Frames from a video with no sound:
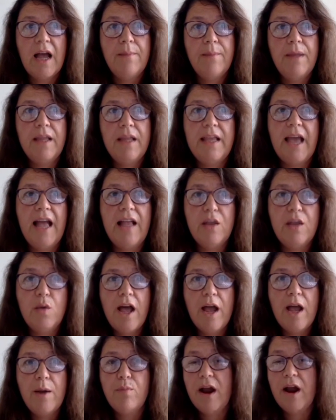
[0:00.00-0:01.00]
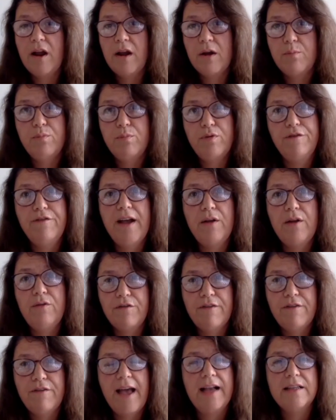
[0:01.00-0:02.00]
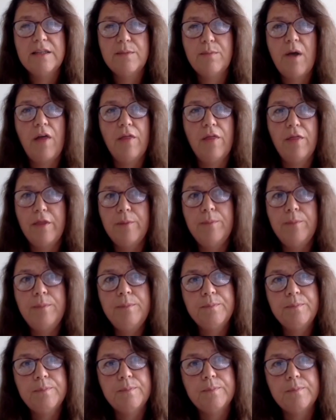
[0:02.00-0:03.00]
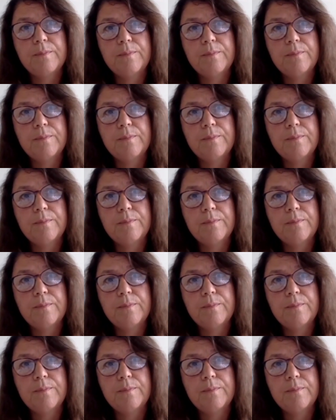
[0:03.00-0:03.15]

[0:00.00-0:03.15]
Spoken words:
And it had quite a profound effect upon them.